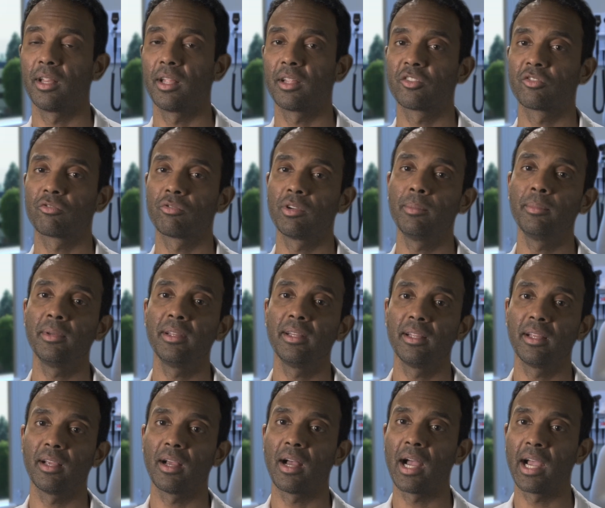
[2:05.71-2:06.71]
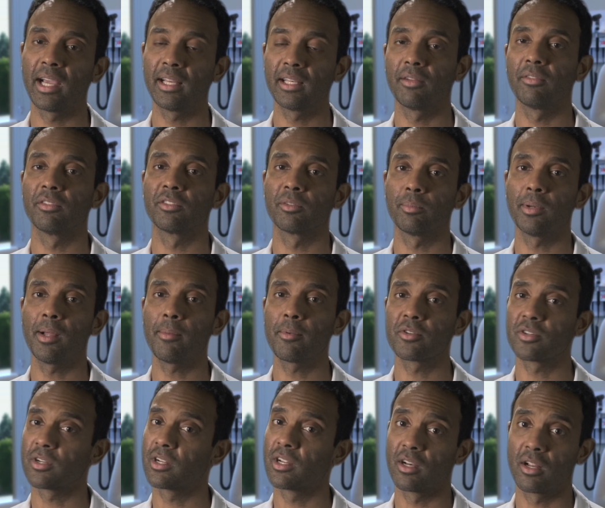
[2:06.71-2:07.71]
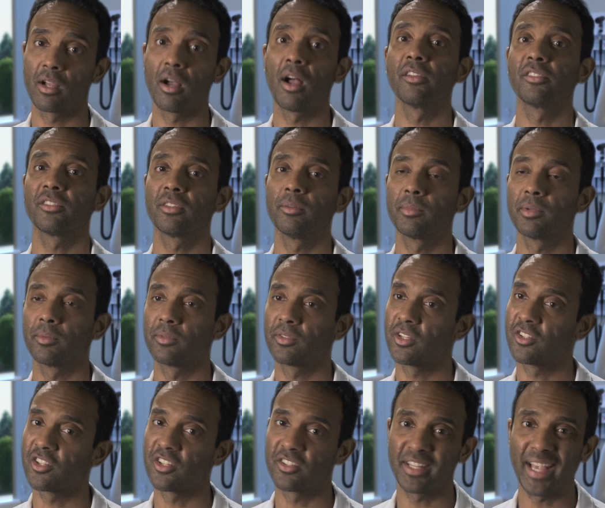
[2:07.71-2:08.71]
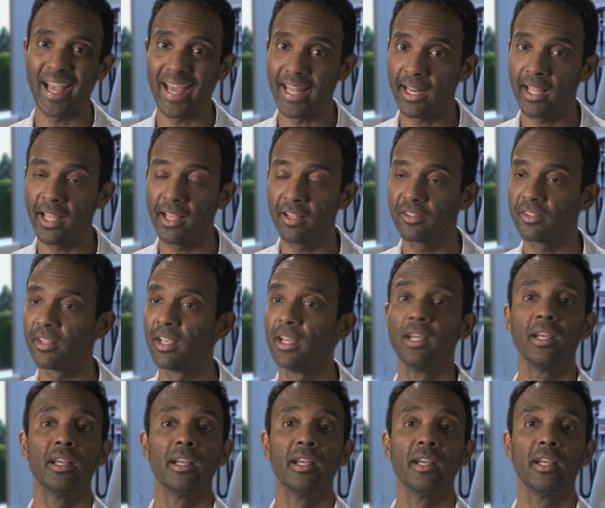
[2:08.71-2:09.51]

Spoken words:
extremely high levels of blood pressure can cause symptoms such as headaches,